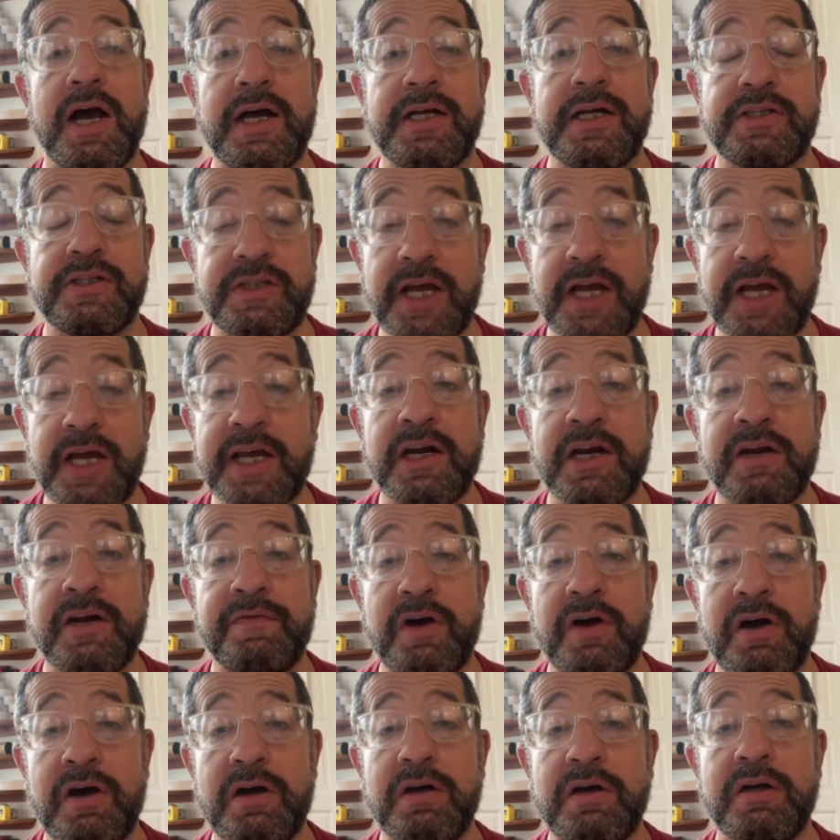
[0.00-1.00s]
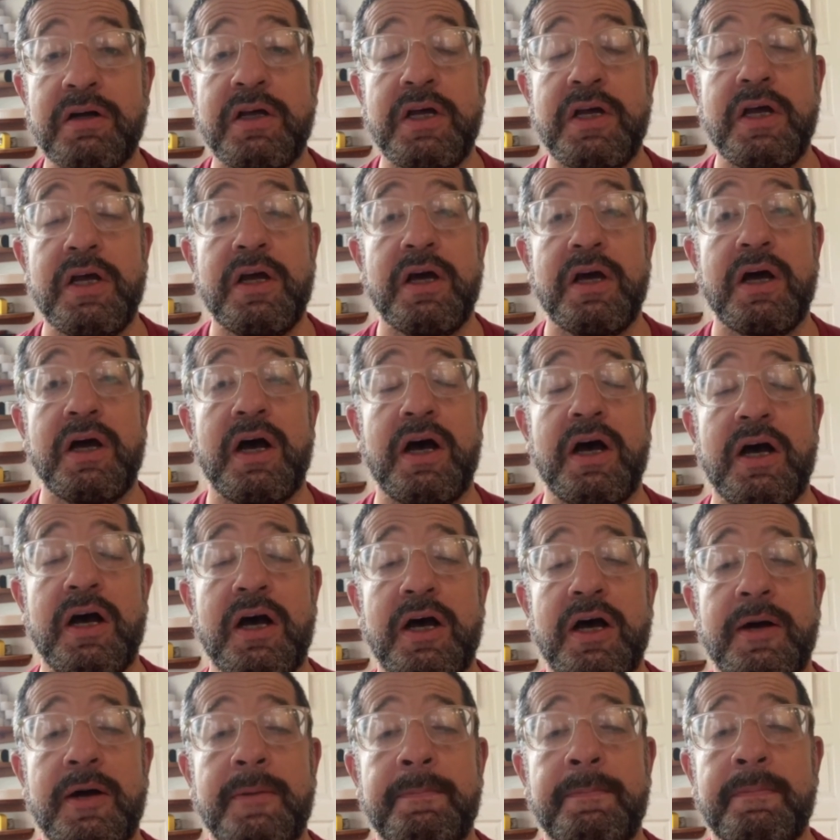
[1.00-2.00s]
Second of all,
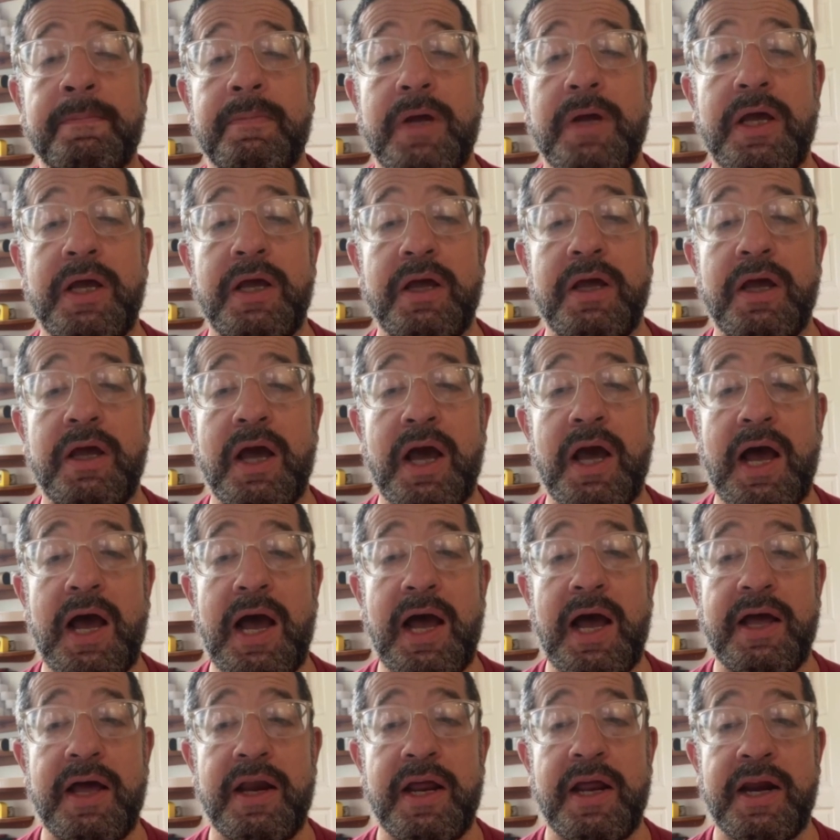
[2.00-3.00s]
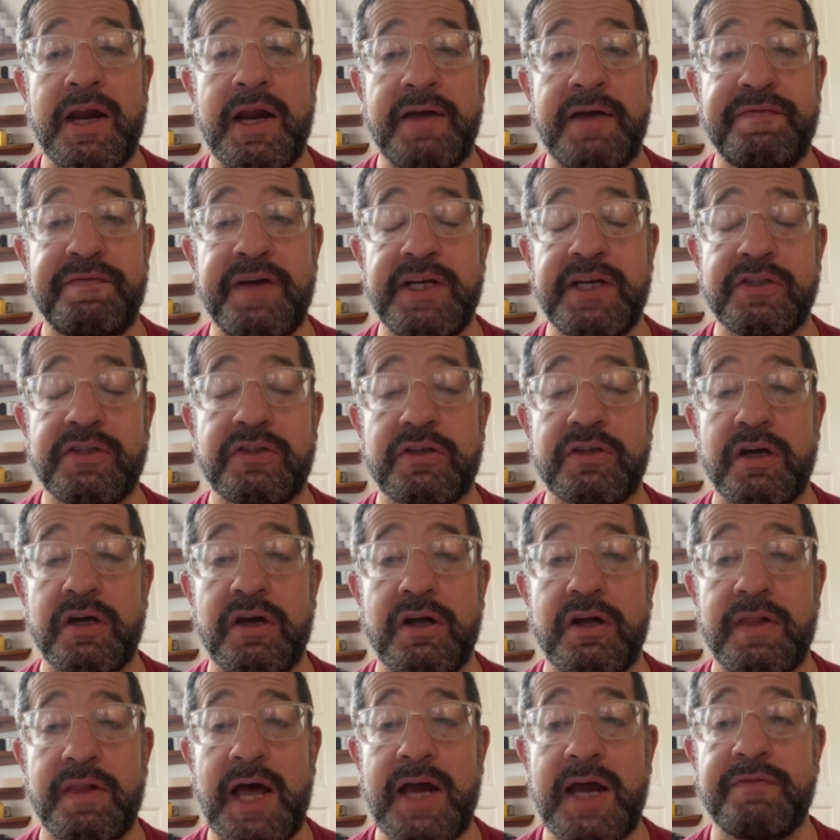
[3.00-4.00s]
I faced a
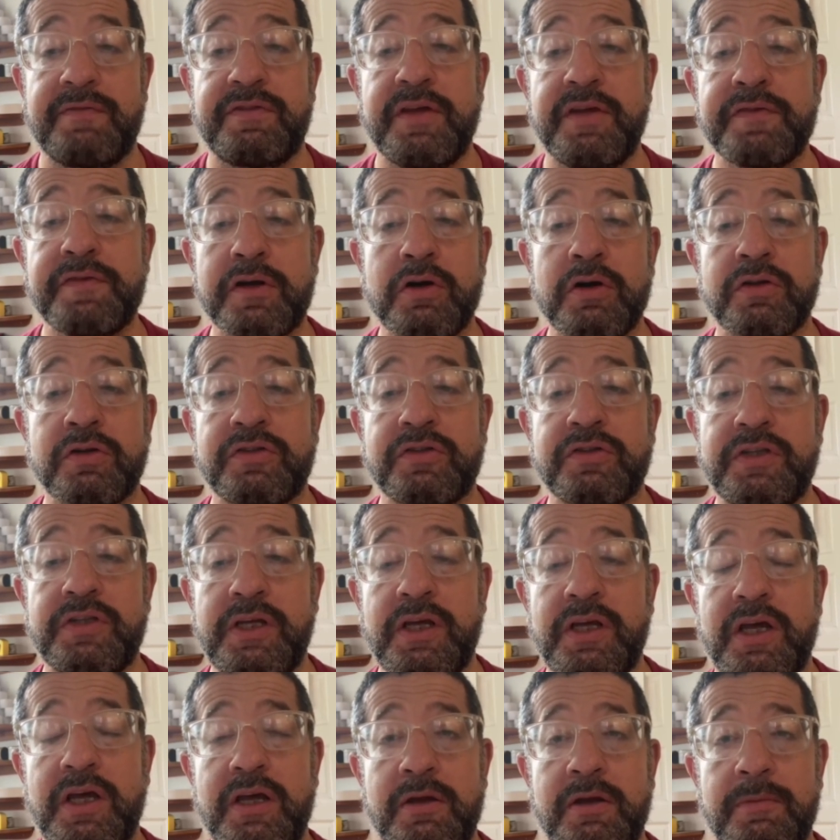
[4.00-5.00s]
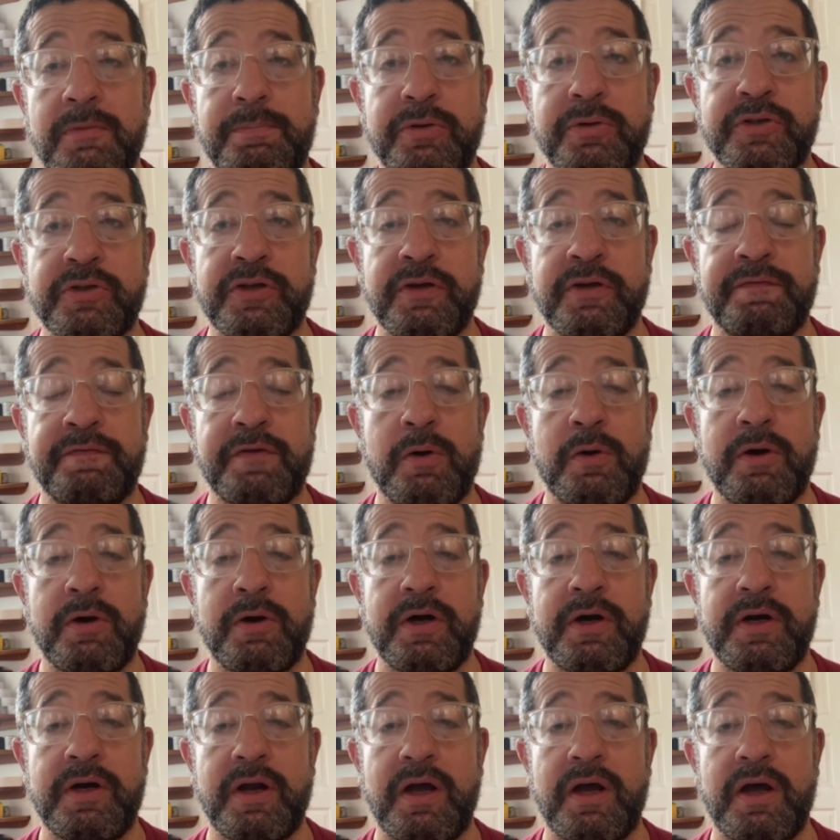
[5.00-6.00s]
lot of difficulty in pushing
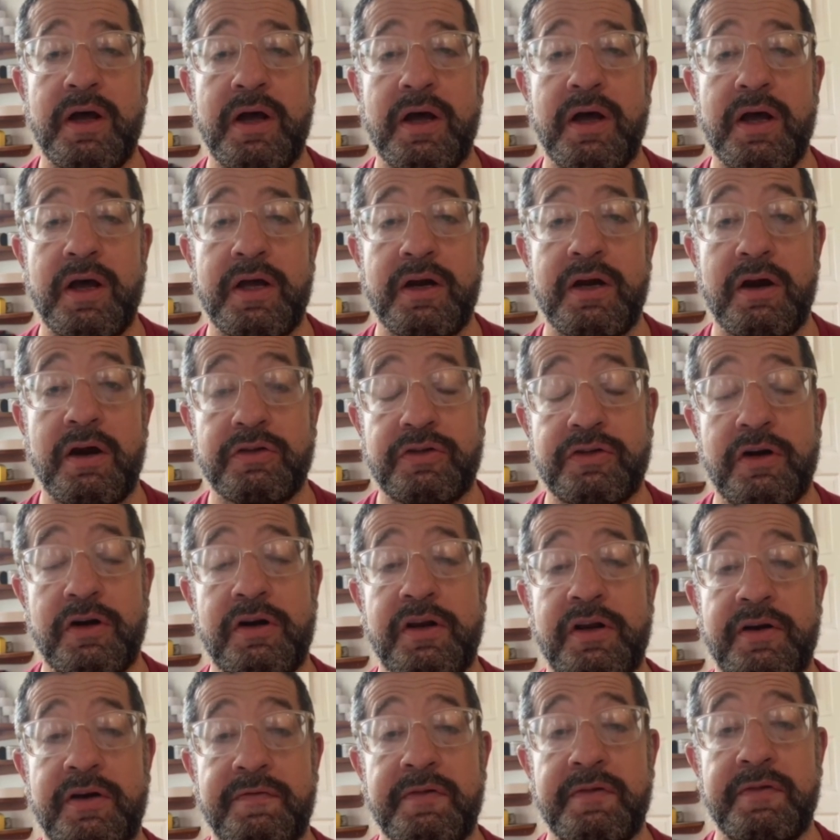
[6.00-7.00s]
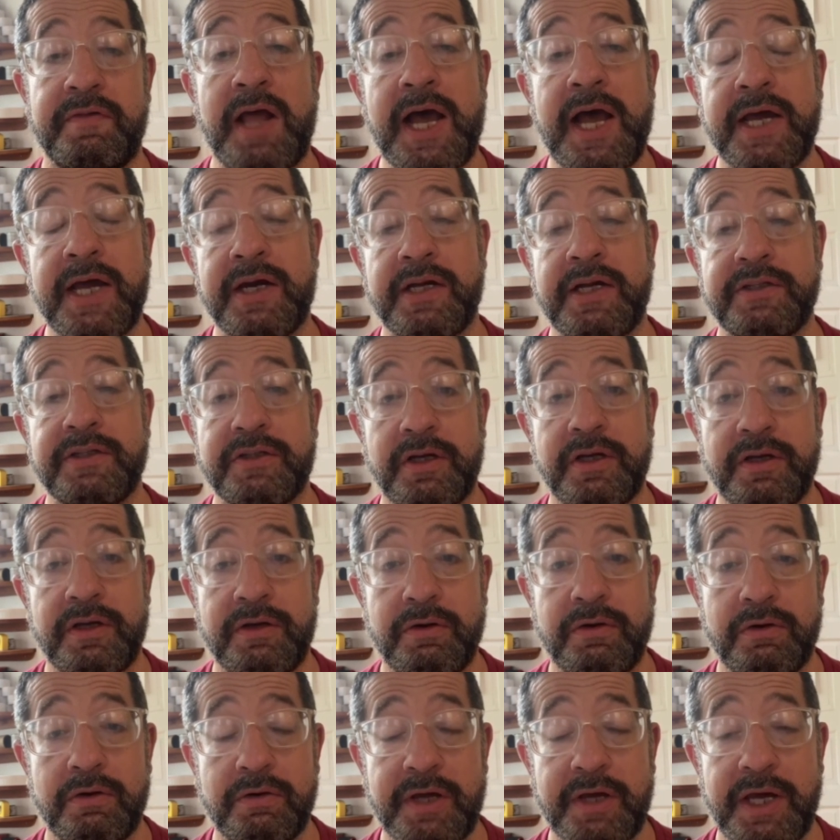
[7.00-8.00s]
forward an alternative line. And I said,
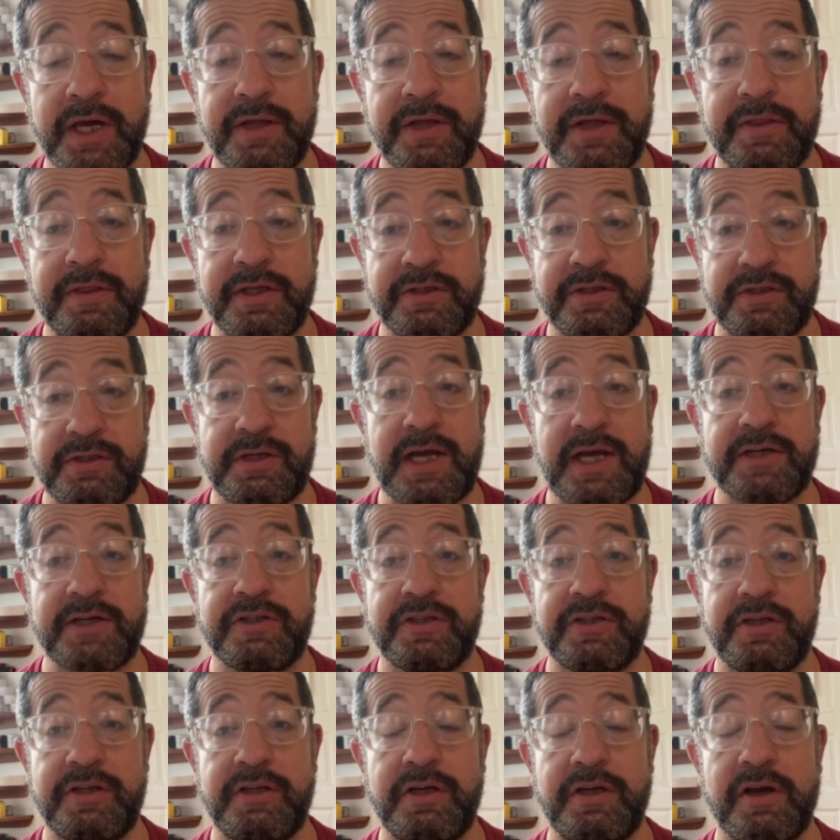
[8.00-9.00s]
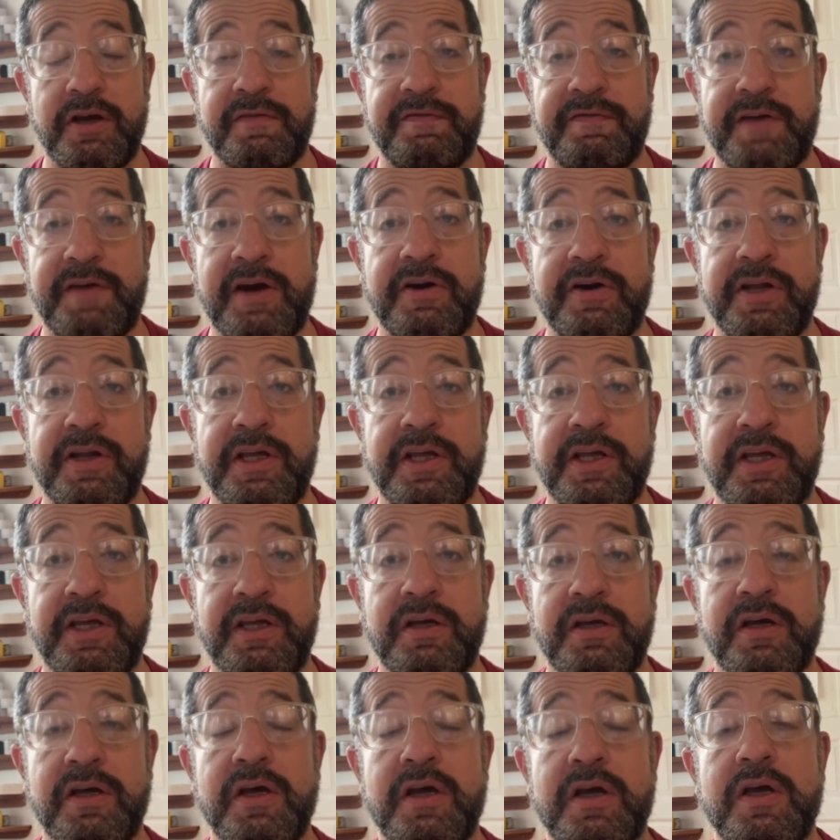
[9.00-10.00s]
okay, this is actually
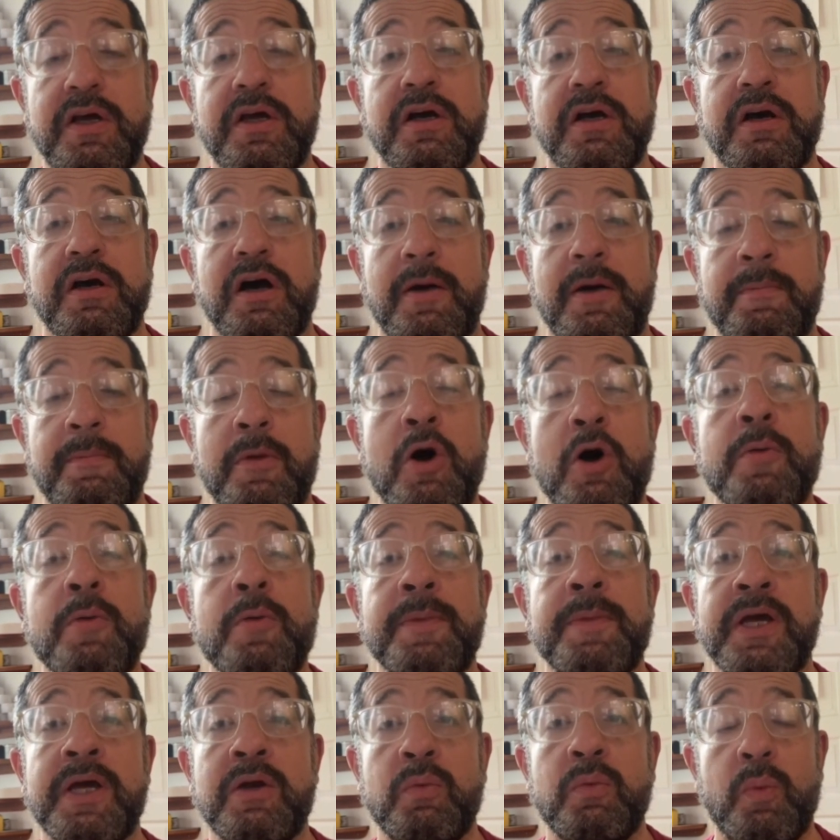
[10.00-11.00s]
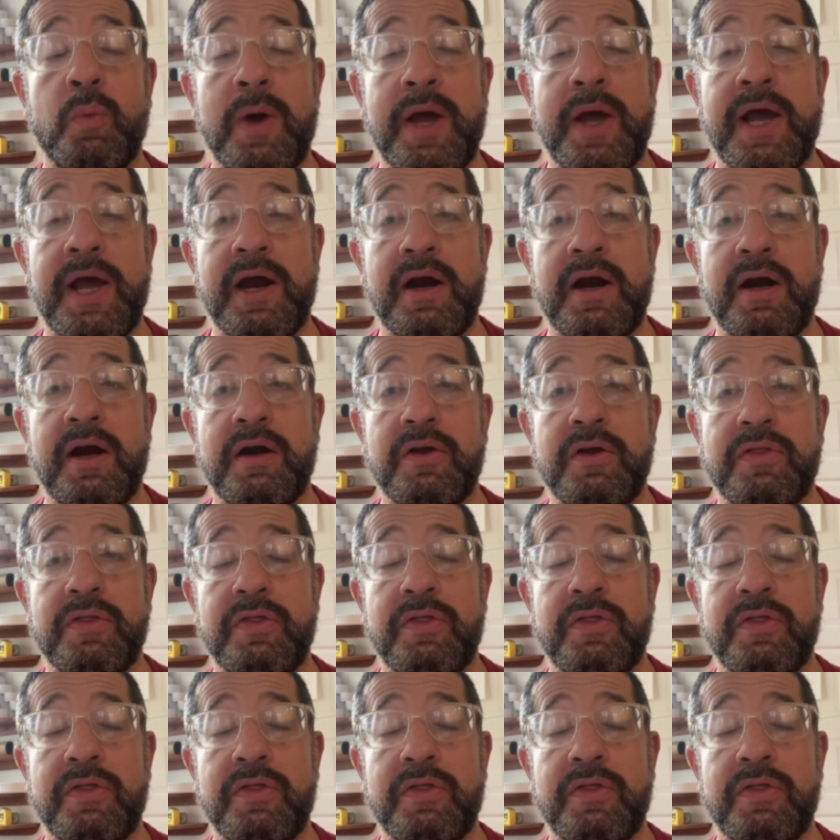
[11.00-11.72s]
a moment where